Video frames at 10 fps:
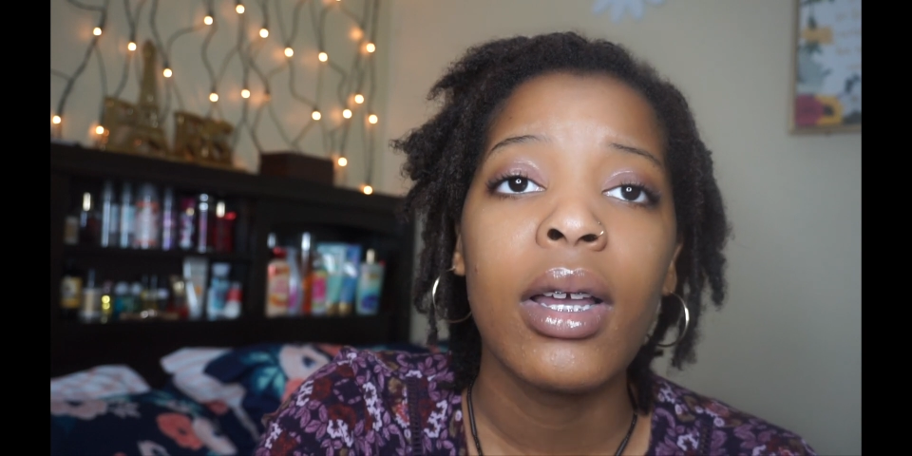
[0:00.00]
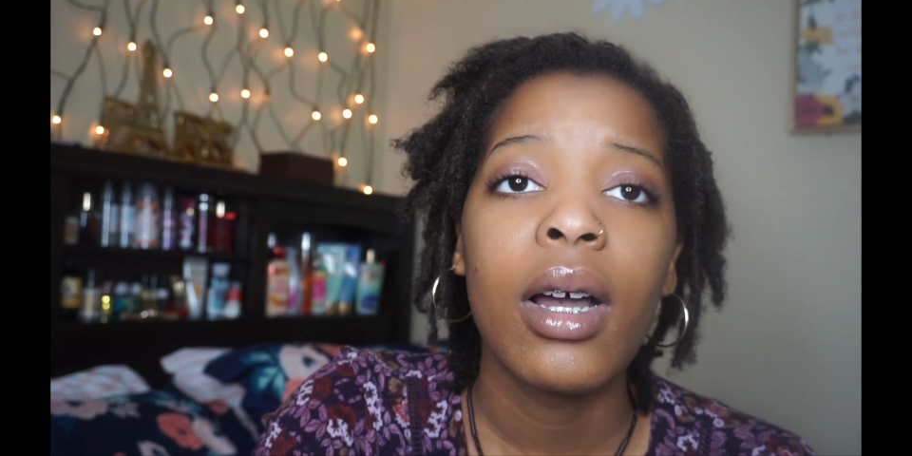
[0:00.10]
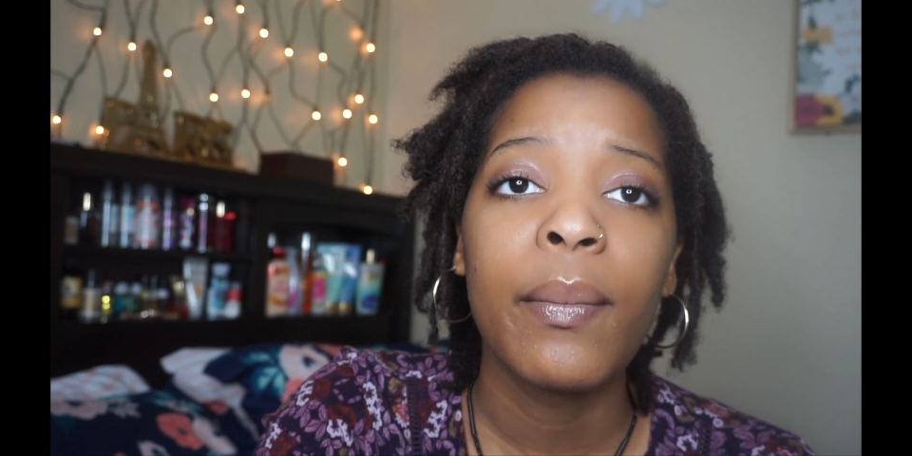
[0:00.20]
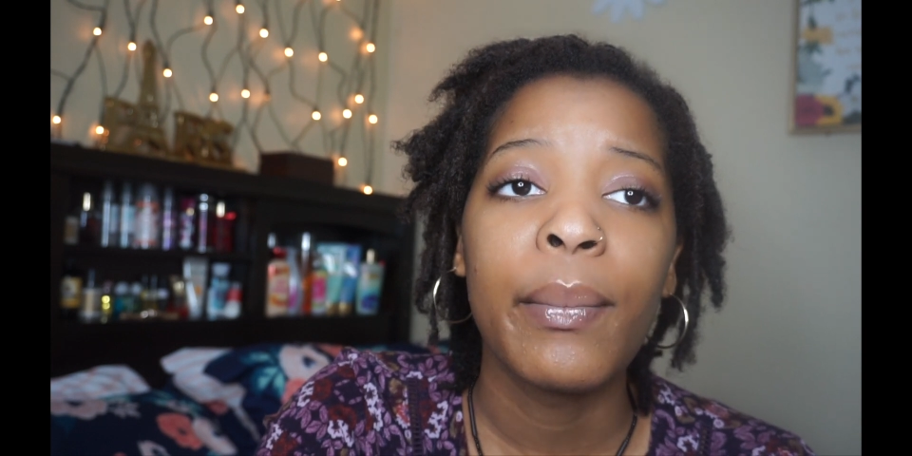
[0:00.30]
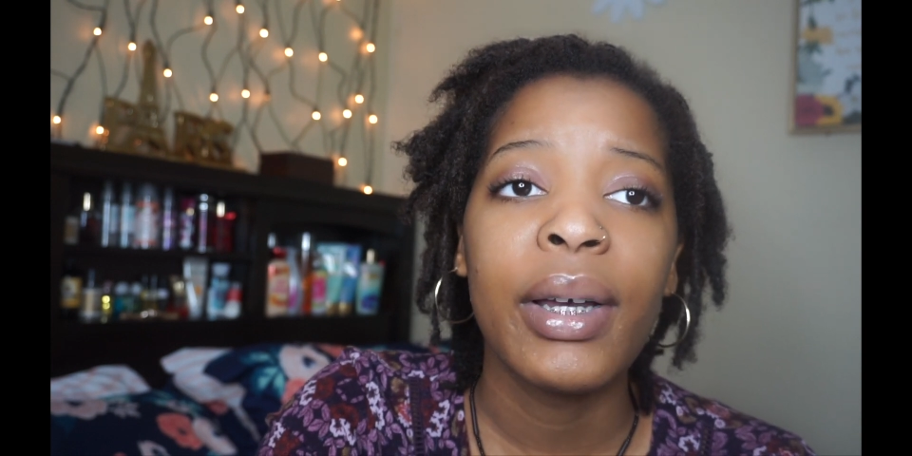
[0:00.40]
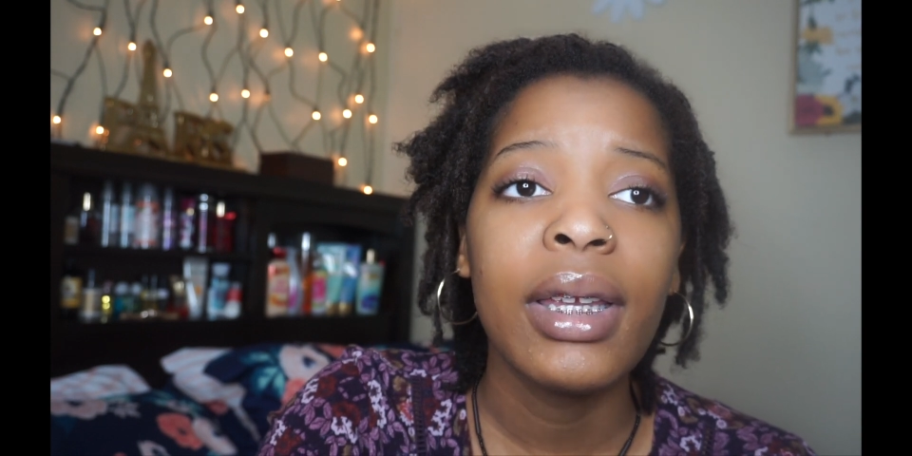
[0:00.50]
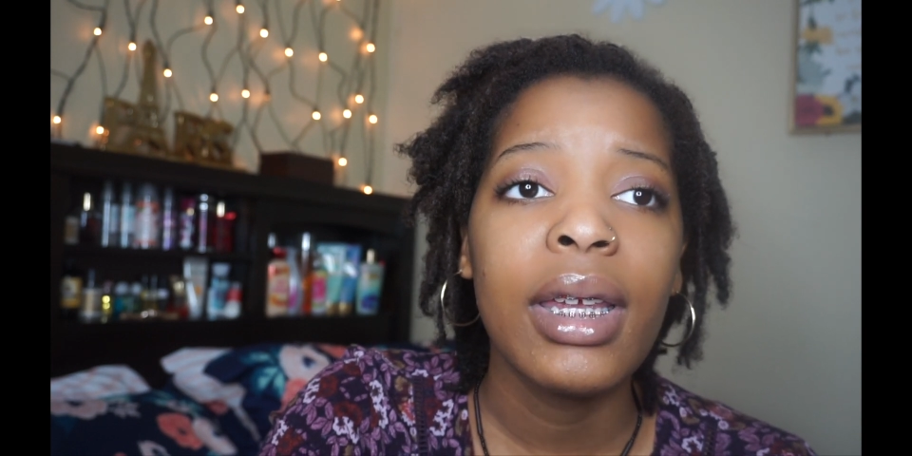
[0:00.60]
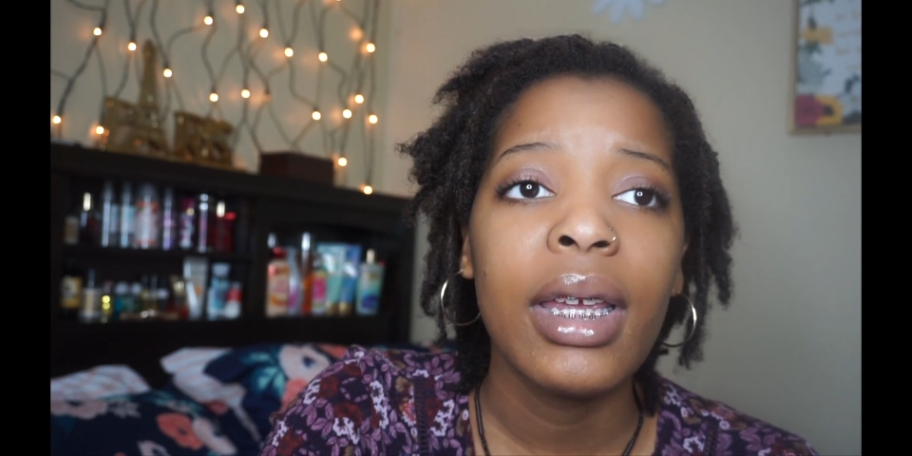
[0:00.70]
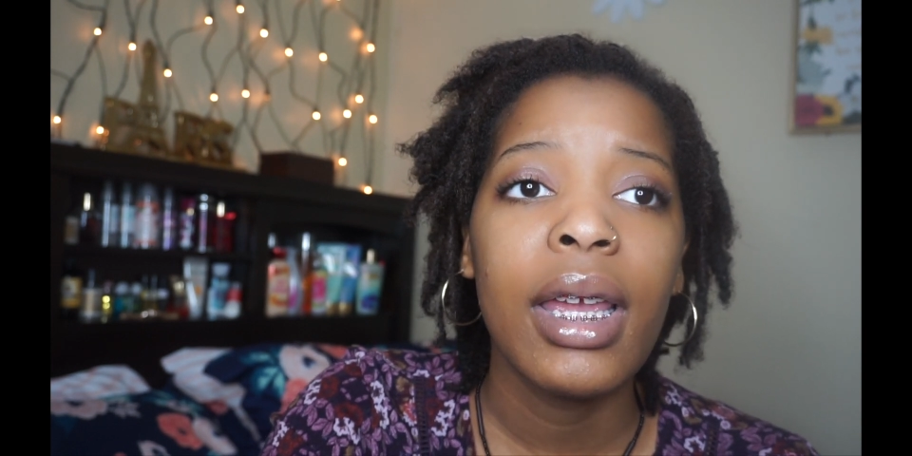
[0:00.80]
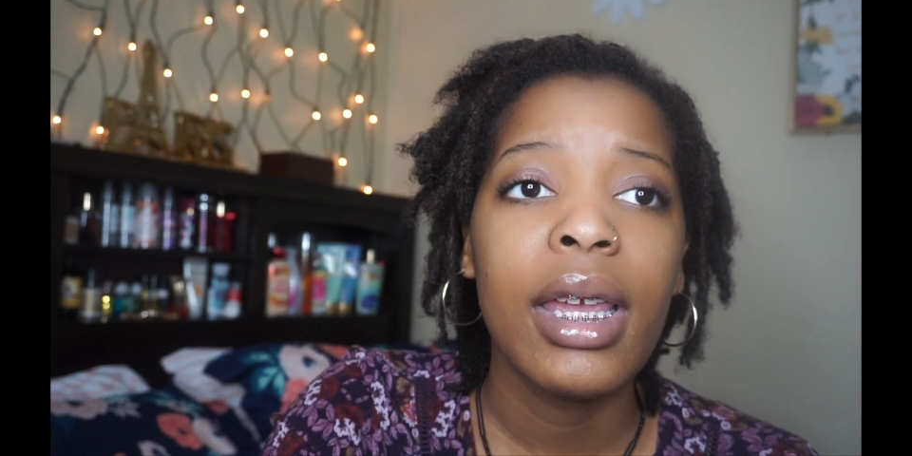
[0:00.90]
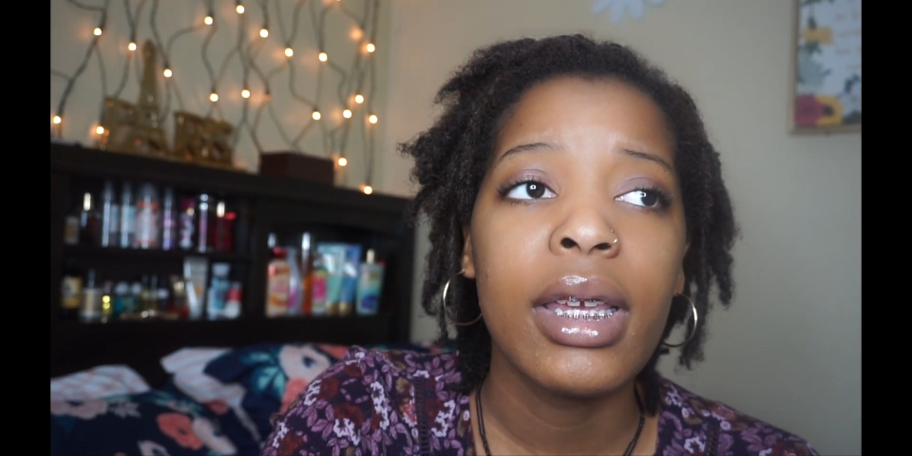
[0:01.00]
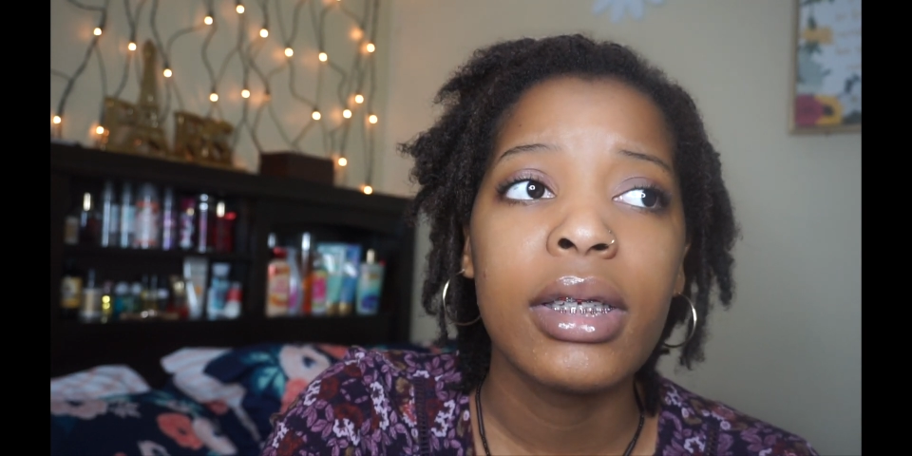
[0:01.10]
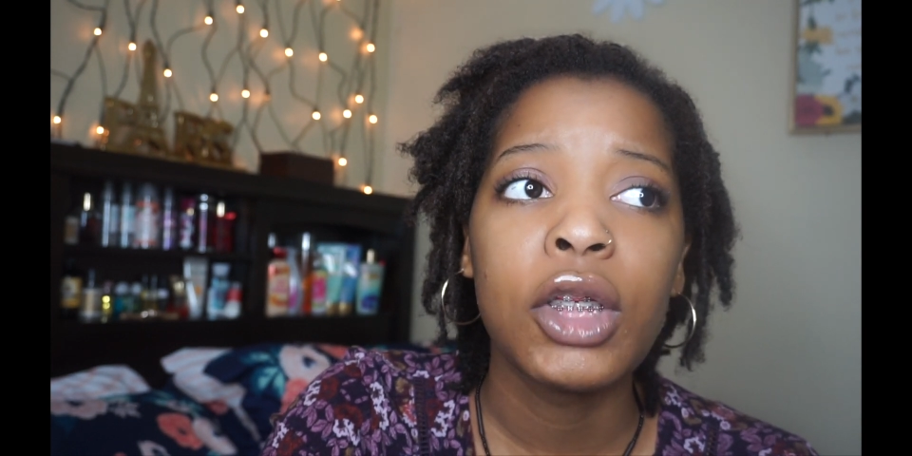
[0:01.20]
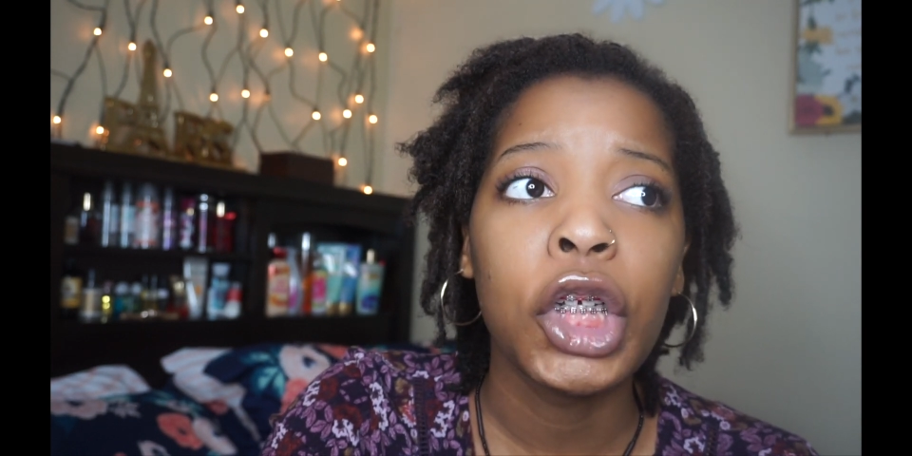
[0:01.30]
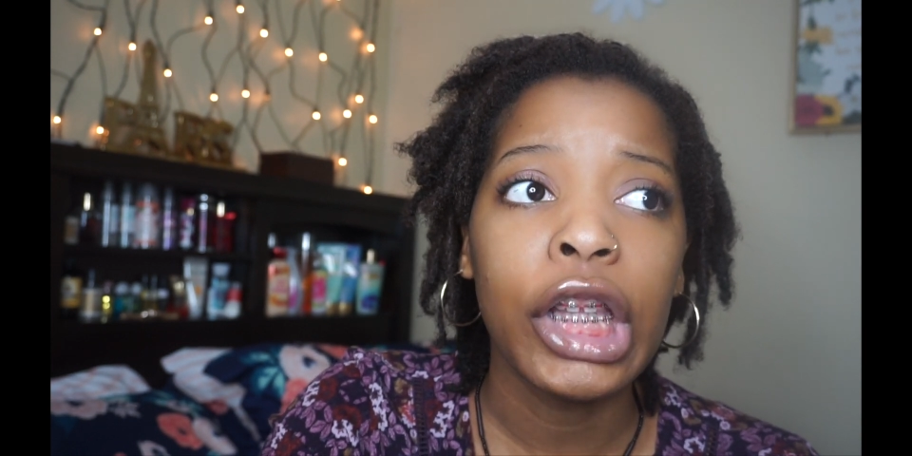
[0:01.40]
Um, budding
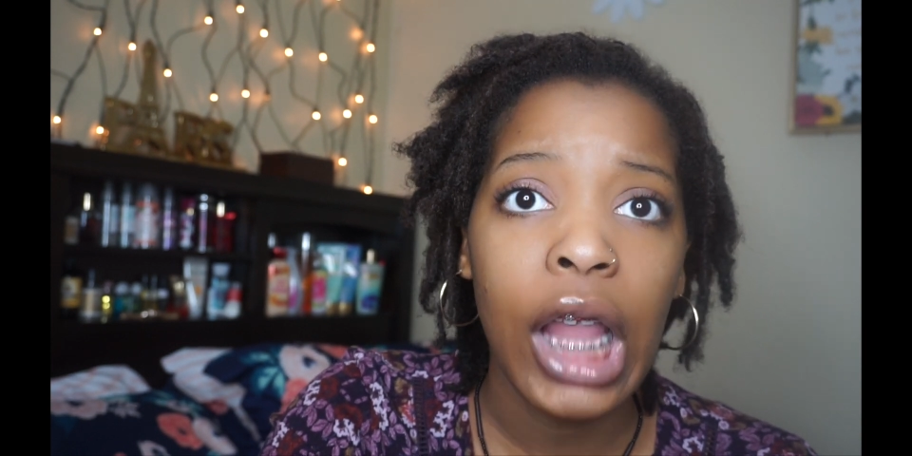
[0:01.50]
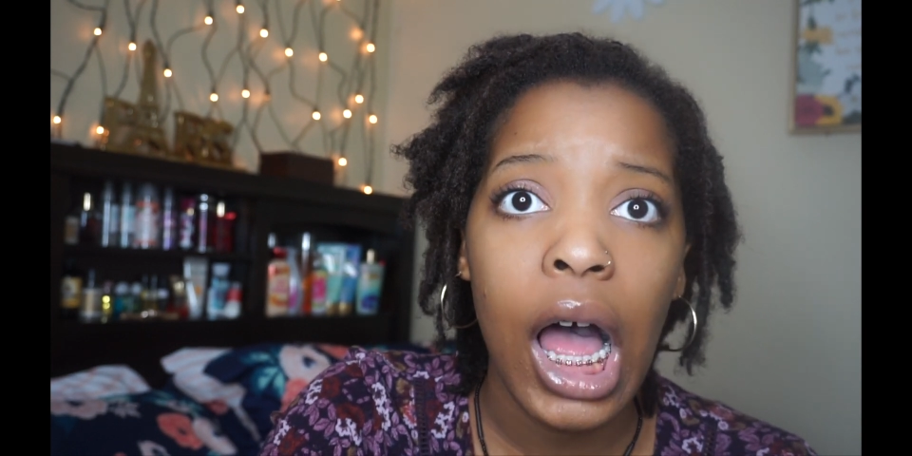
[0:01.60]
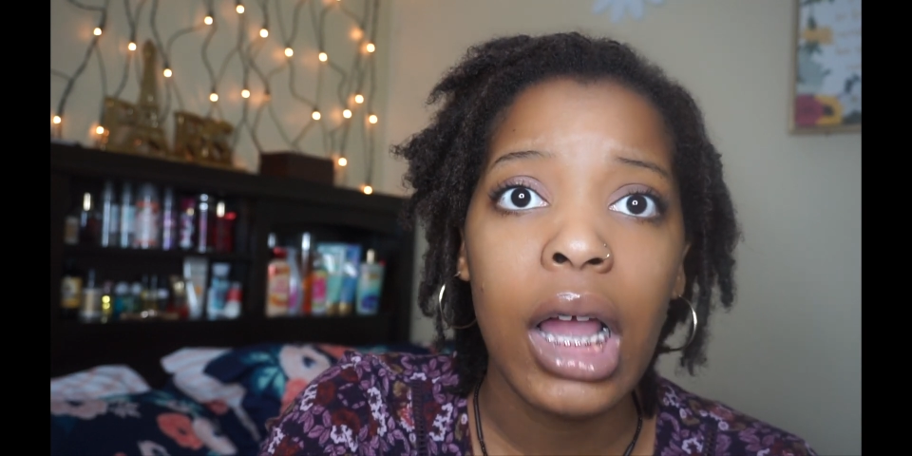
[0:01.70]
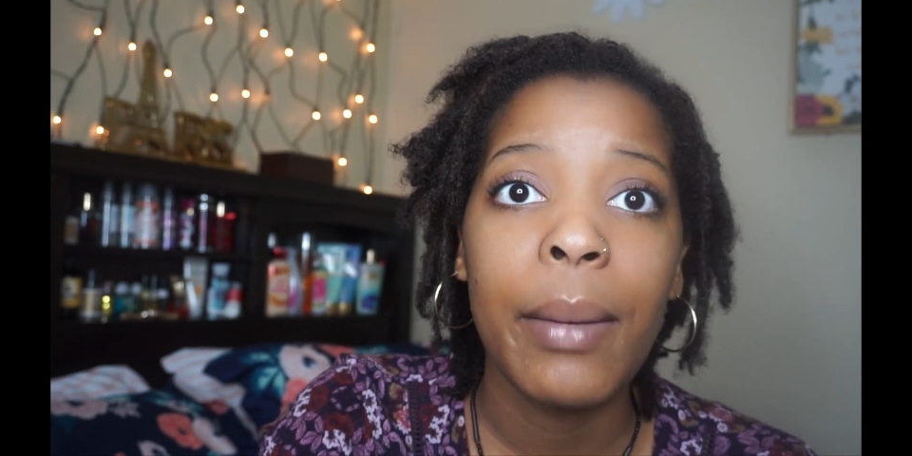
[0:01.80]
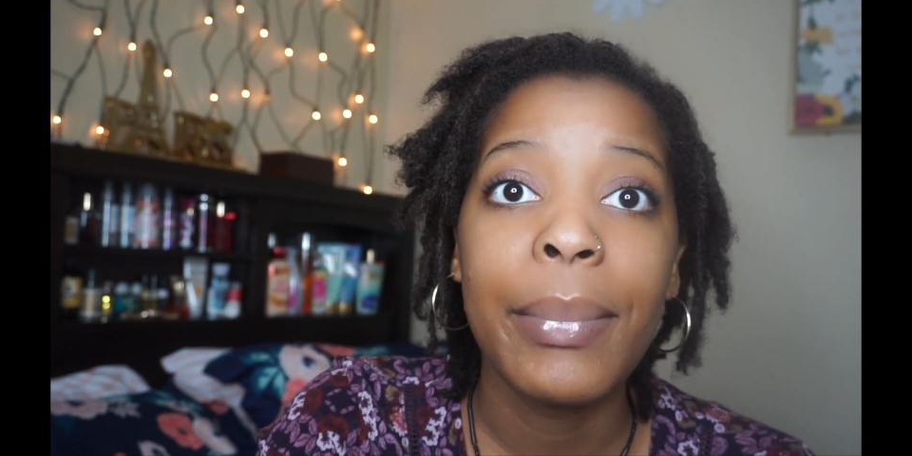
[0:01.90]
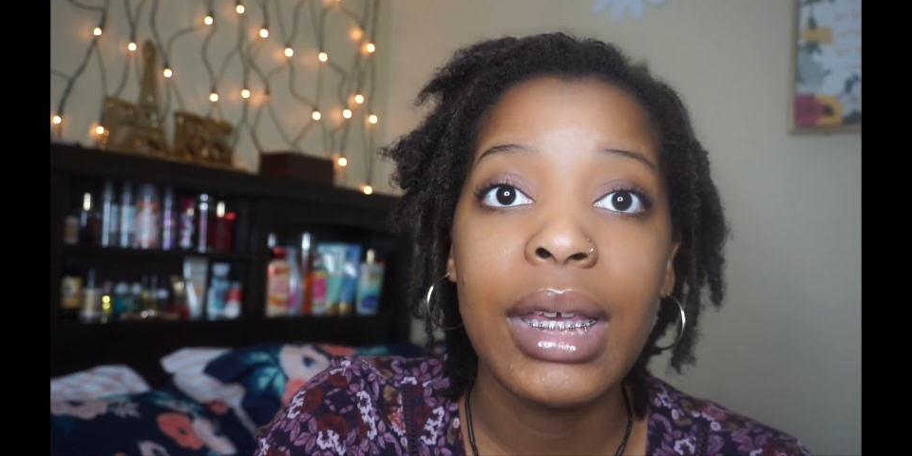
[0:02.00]
is your lock